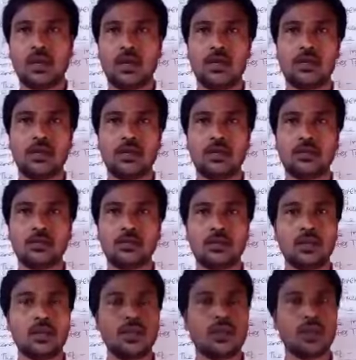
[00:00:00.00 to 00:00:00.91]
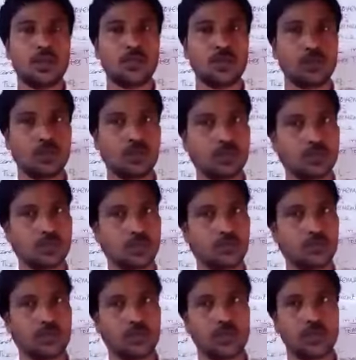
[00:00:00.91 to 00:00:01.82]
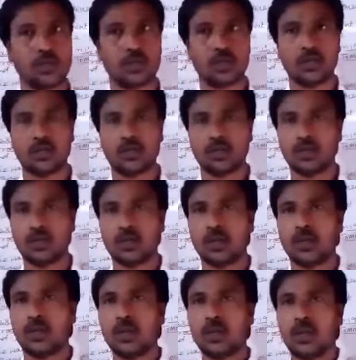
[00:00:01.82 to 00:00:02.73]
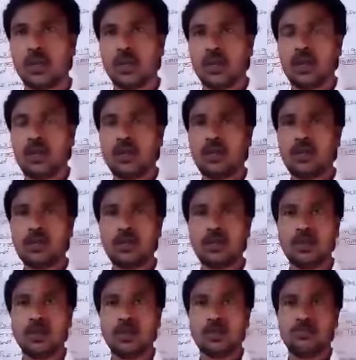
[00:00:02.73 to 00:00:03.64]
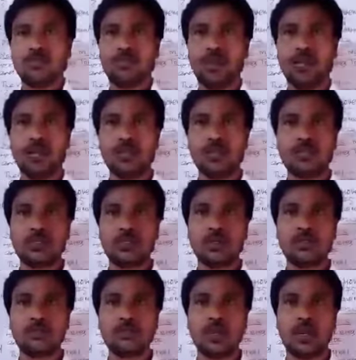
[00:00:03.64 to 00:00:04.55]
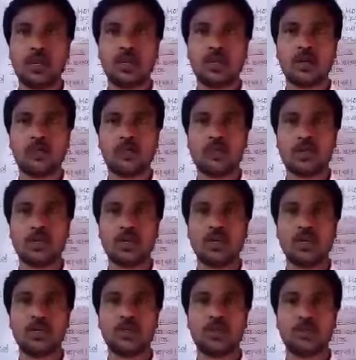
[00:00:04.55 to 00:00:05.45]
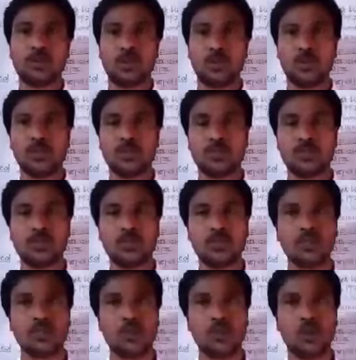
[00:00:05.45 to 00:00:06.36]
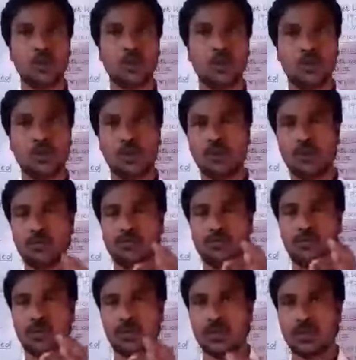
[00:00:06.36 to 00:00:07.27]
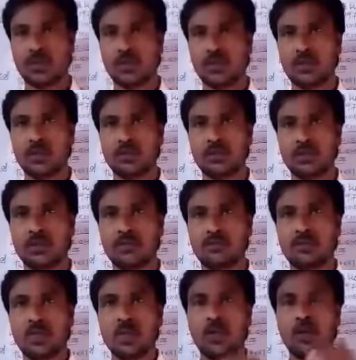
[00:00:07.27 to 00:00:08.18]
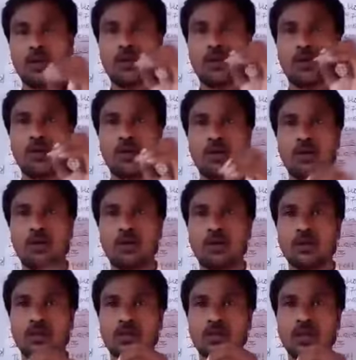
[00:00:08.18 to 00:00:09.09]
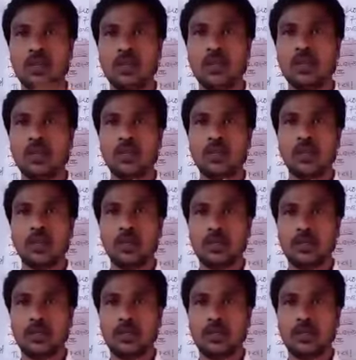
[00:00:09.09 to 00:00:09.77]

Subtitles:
had 3 communities living in a country, and Belgium adopted the policy of federalism or the